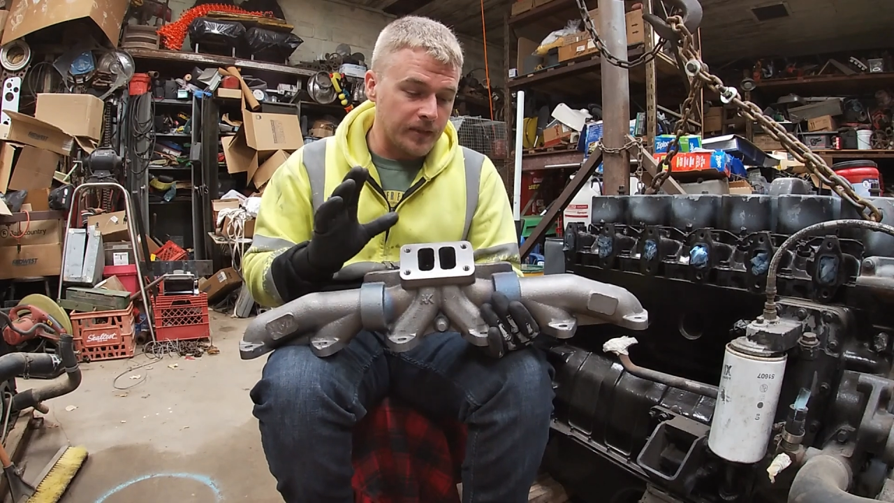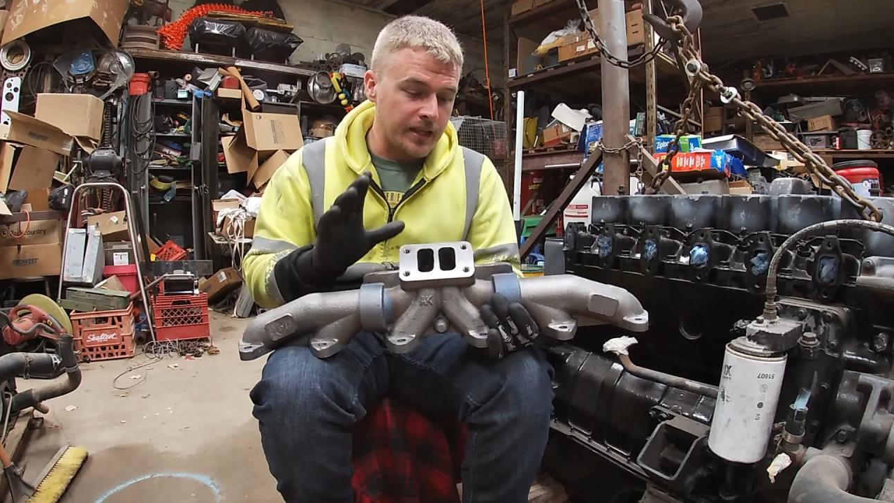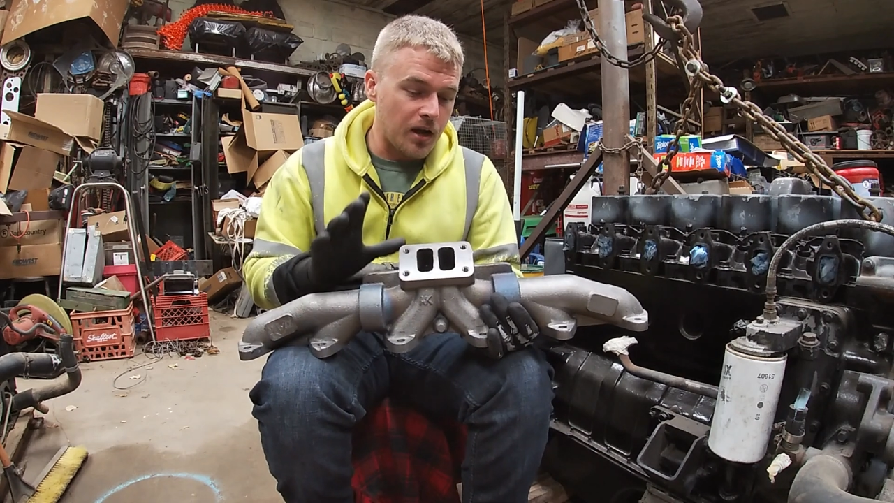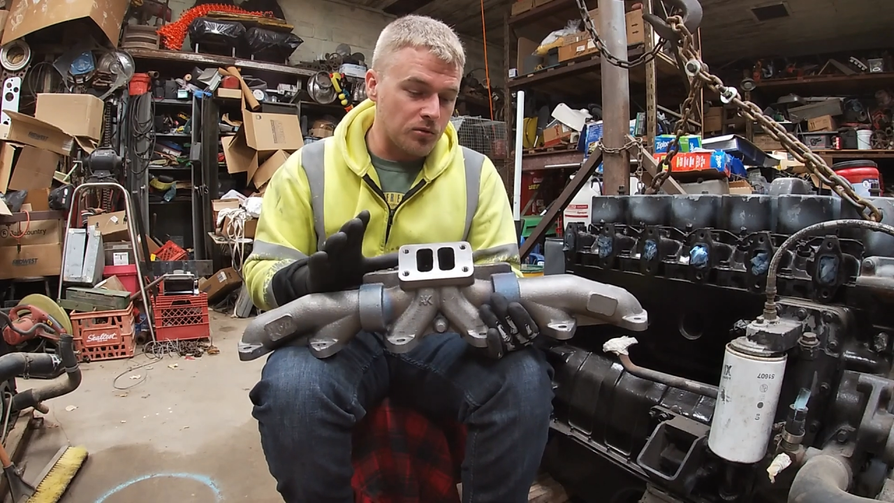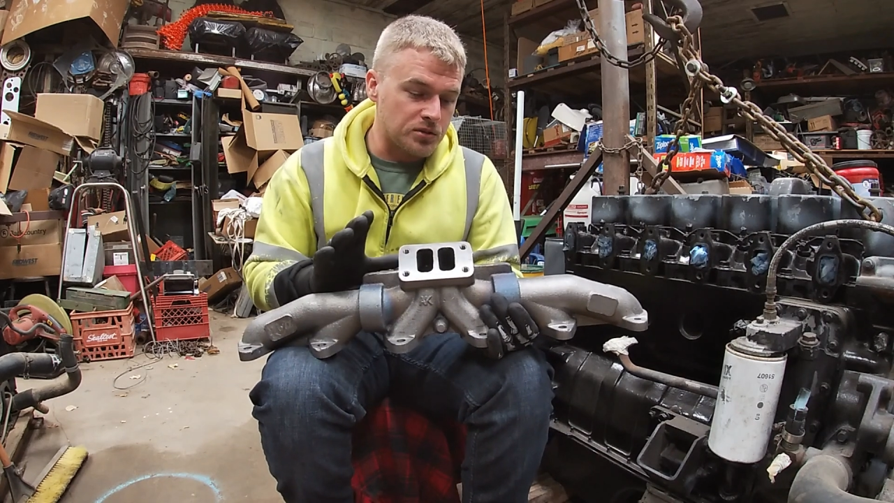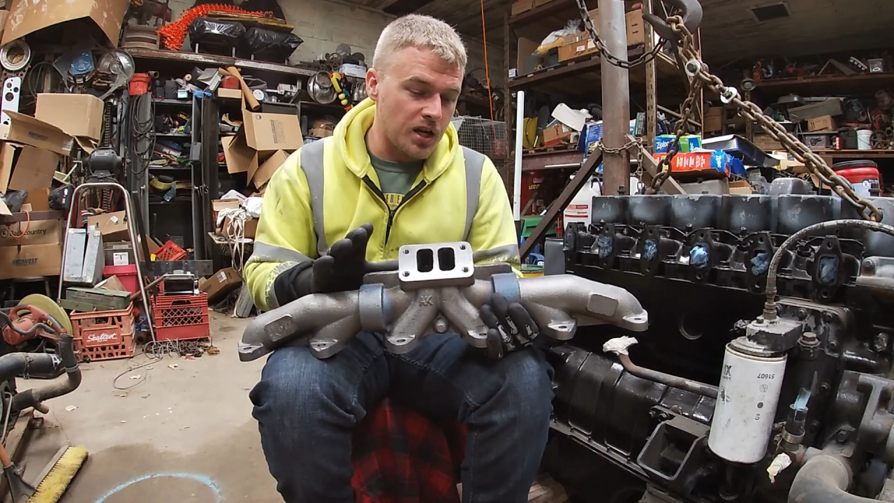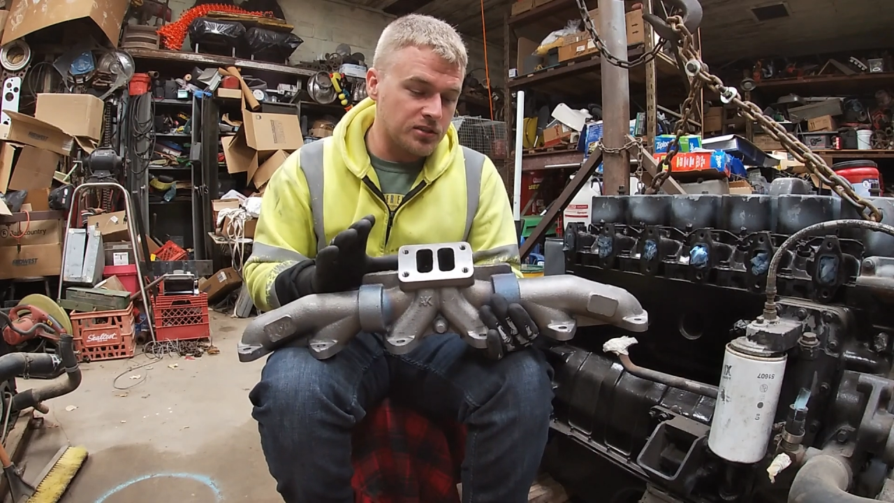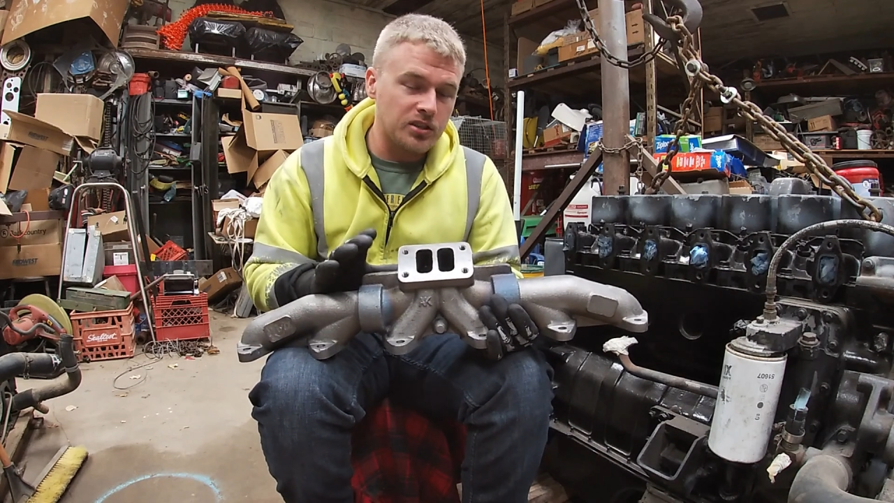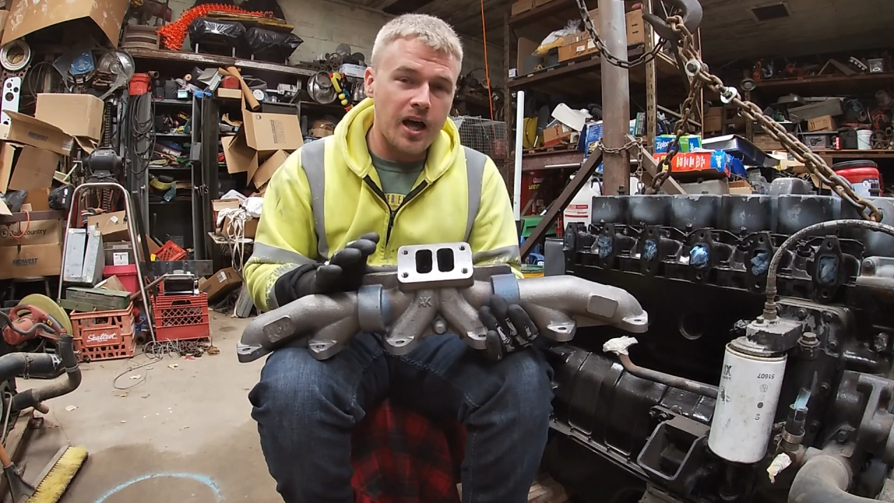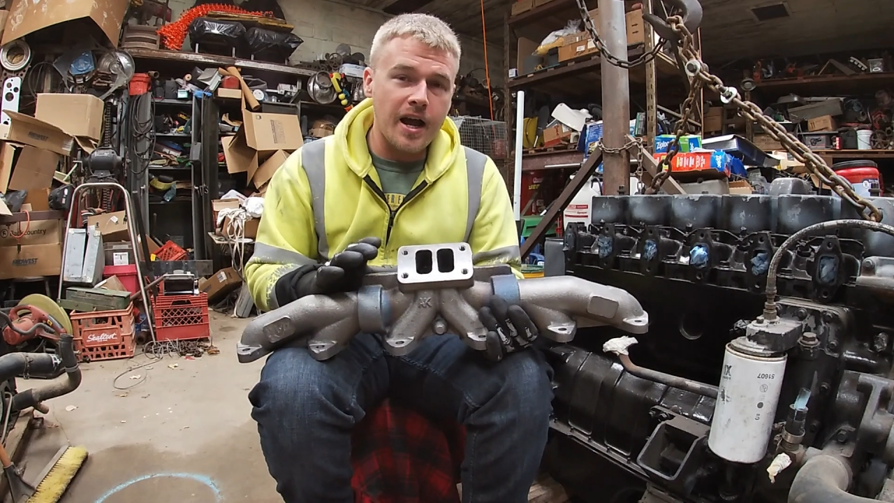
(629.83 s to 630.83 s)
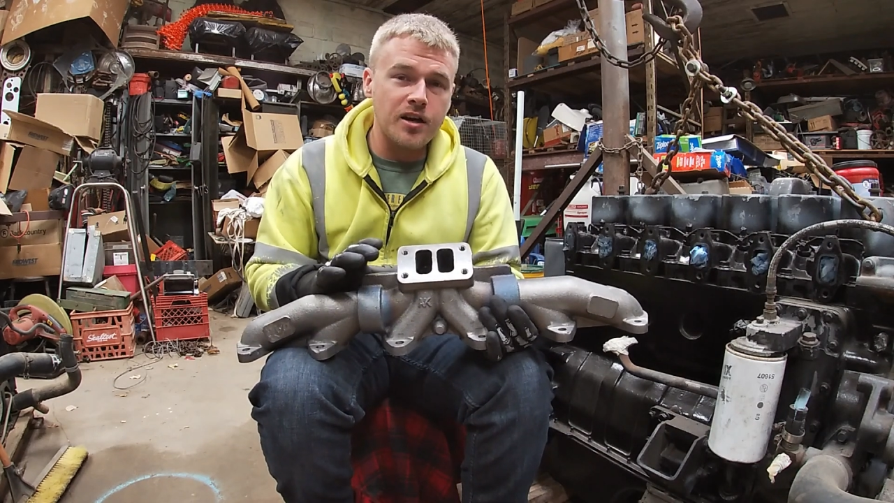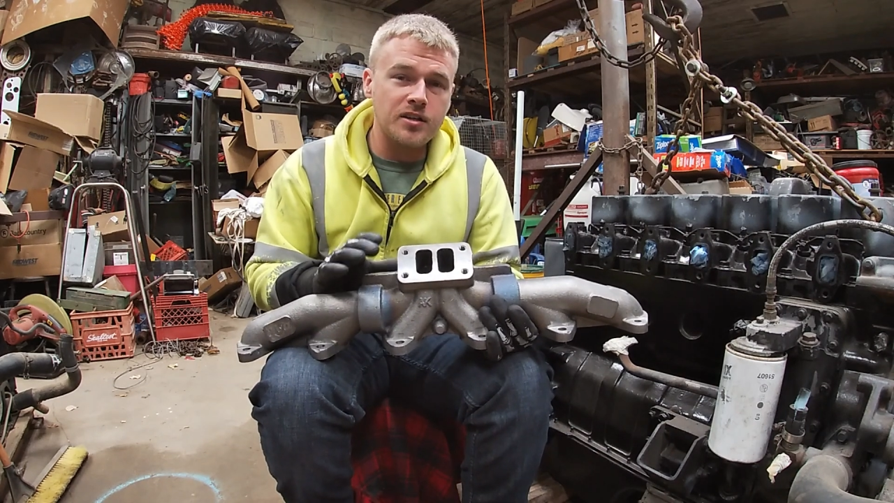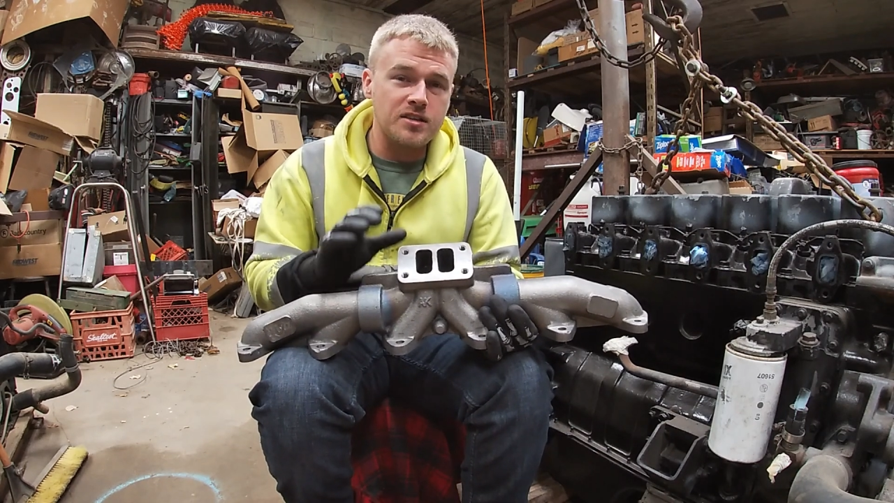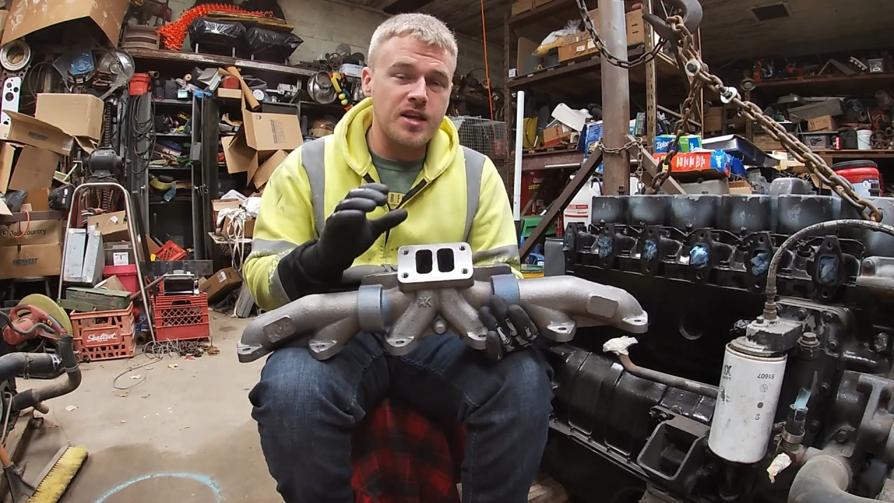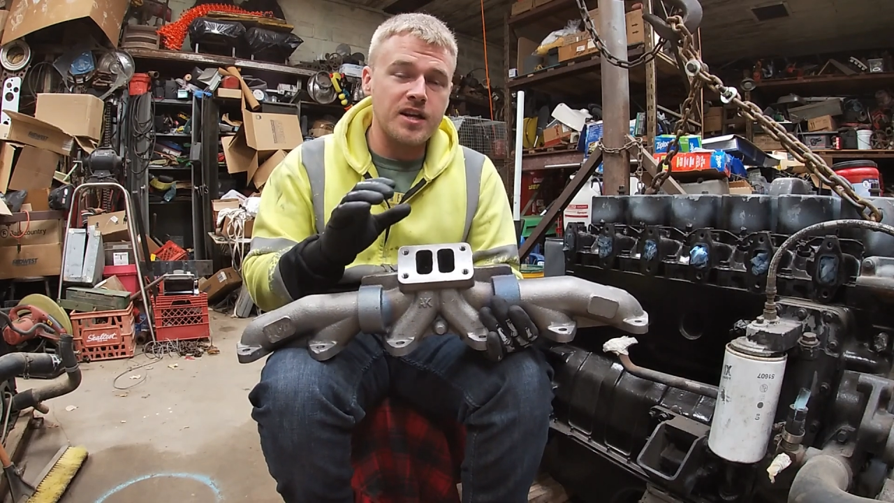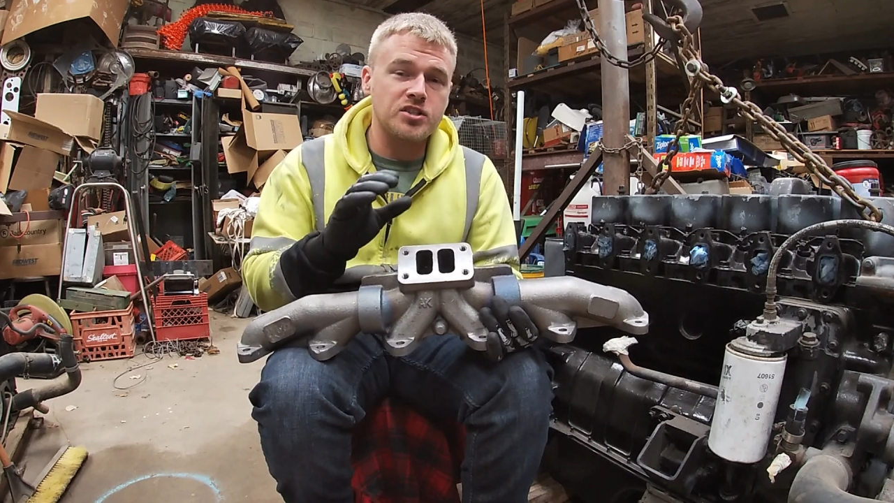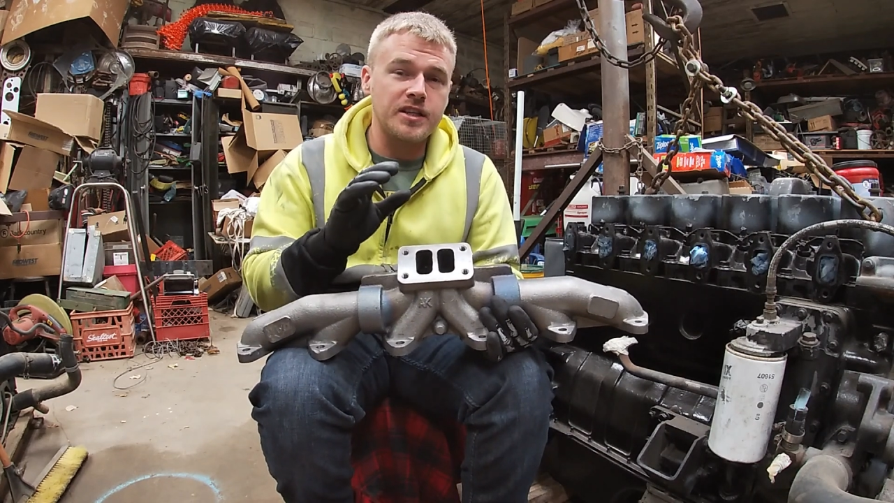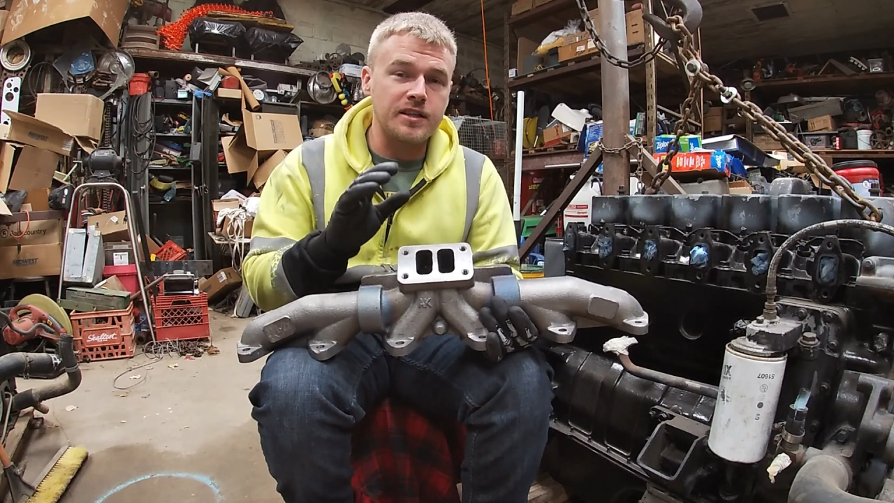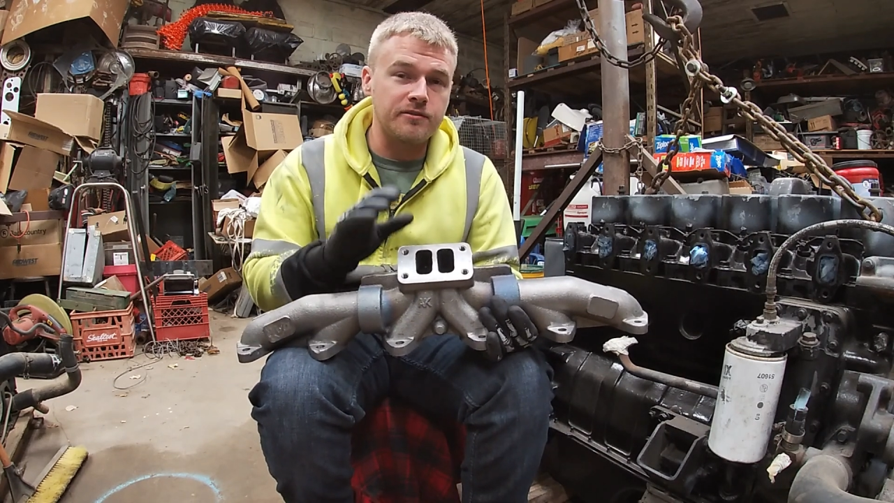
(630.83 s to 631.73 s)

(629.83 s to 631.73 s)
Now ductile iron is actually